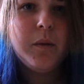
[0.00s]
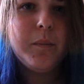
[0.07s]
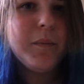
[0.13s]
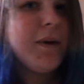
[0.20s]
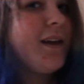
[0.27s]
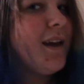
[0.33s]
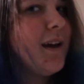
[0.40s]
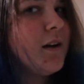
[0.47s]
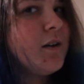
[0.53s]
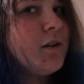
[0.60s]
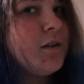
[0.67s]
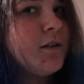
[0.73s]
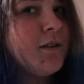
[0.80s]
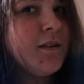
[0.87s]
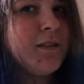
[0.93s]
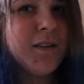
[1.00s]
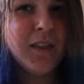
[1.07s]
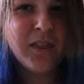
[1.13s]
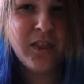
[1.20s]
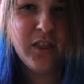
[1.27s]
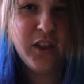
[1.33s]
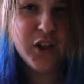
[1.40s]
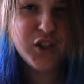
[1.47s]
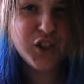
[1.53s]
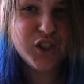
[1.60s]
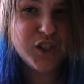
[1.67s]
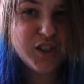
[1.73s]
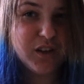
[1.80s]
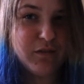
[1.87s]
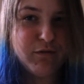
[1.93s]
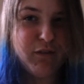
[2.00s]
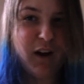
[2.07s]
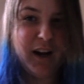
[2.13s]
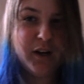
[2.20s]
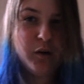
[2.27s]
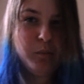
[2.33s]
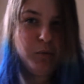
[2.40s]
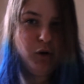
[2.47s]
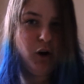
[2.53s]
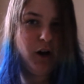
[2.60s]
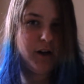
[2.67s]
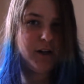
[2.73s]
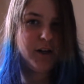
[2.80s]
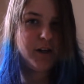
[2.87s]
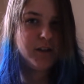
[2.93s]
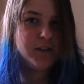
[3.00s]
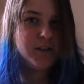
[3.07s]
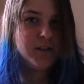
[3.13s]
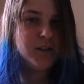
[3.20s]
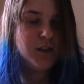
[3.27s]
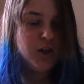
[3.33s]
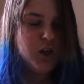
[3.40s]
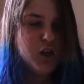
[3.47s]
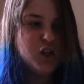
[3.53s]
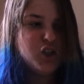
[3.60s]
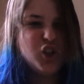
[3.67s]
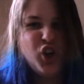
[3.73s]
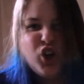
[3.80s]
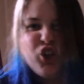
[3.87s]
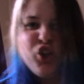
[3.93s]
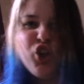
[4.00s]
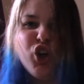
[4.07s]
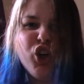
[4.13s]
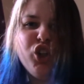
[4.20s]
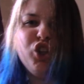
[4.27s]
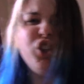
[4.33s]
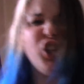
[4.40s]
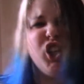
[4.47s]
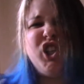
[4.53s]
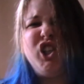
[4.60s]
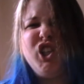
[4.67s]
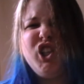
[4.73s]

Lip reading: But yeah, this is the final product. Dun, dun, dun.